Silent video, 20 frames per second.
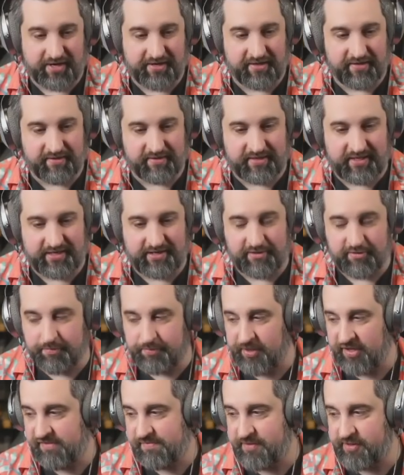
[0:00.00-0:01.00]
to get another
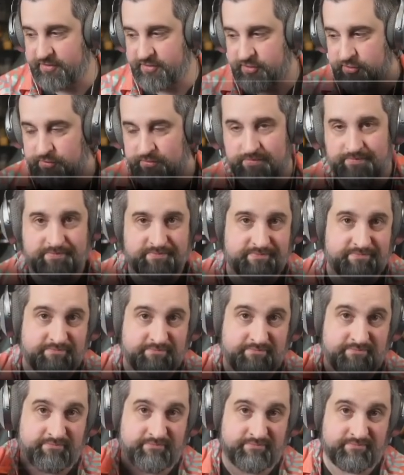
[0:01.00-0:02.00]
placement or 2,
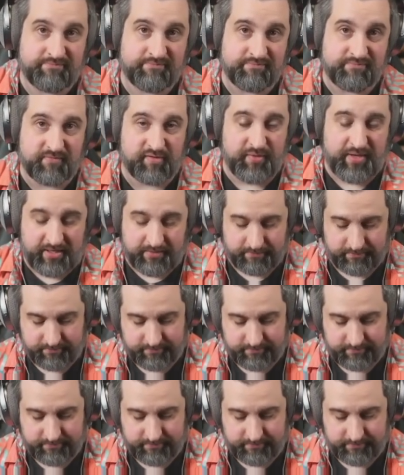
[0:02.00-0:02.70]
sweet.